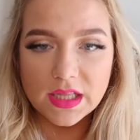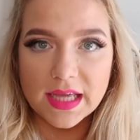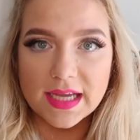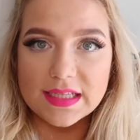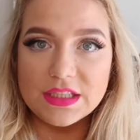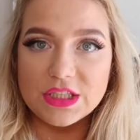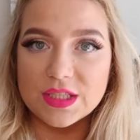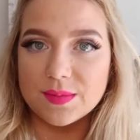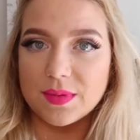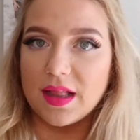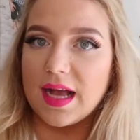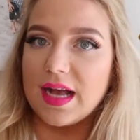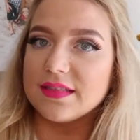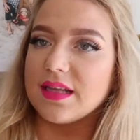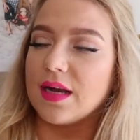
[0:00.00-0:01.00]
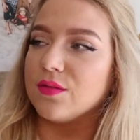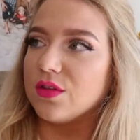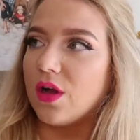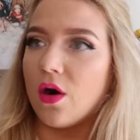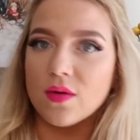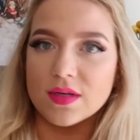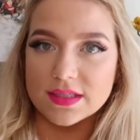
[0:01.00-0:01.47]
Like in gym class, I
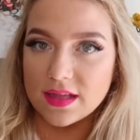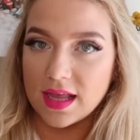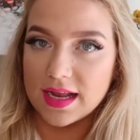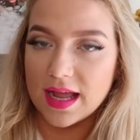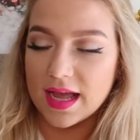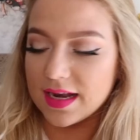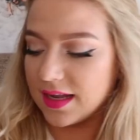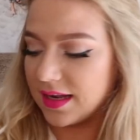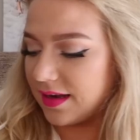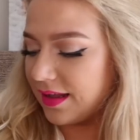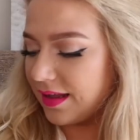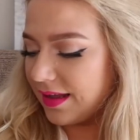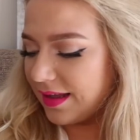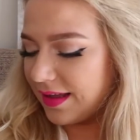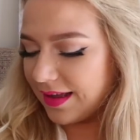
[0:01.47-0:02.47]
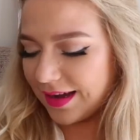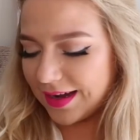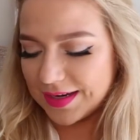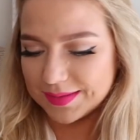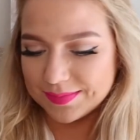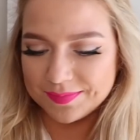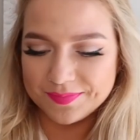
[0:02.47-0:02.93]
was always lightheaded.
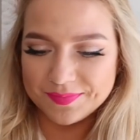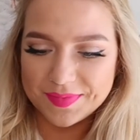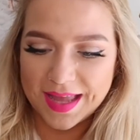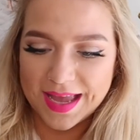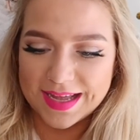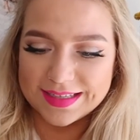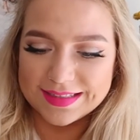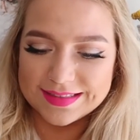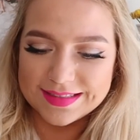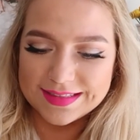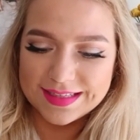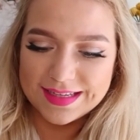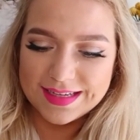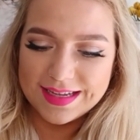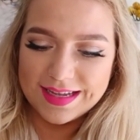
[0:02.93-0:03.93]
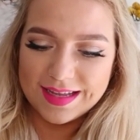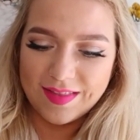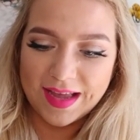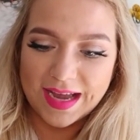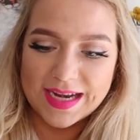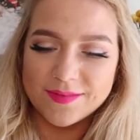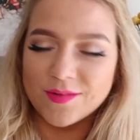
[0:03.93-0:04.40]
And
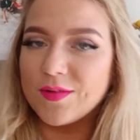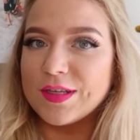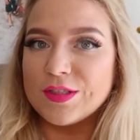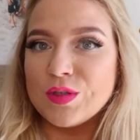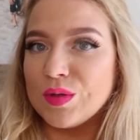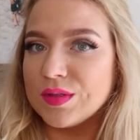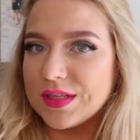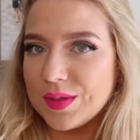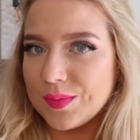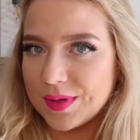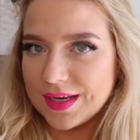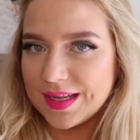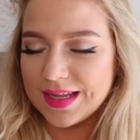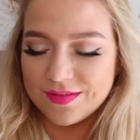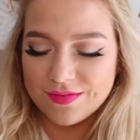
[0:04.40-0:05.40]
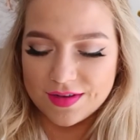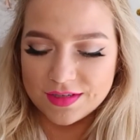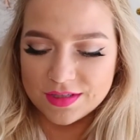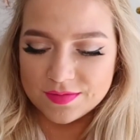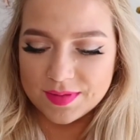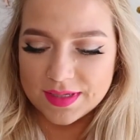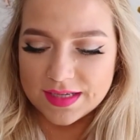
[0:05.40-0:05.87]
like, I never really told anybody,
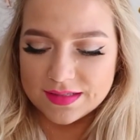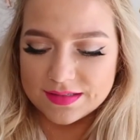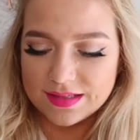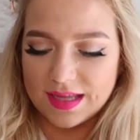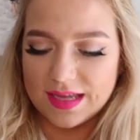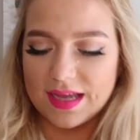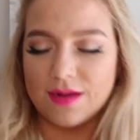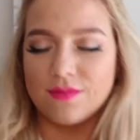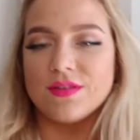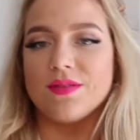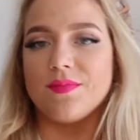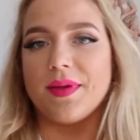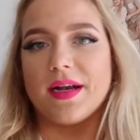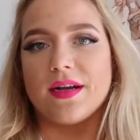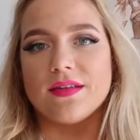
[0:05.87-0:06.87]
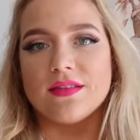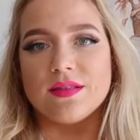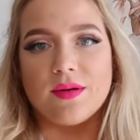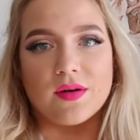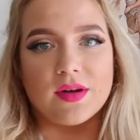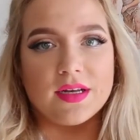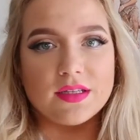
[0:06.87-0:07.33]
even just because like I was embarrassed
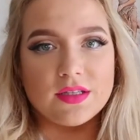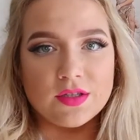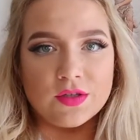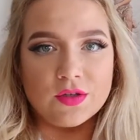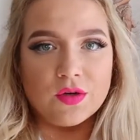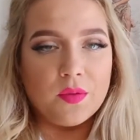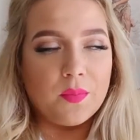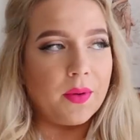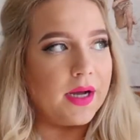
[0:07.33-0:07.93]
about it too.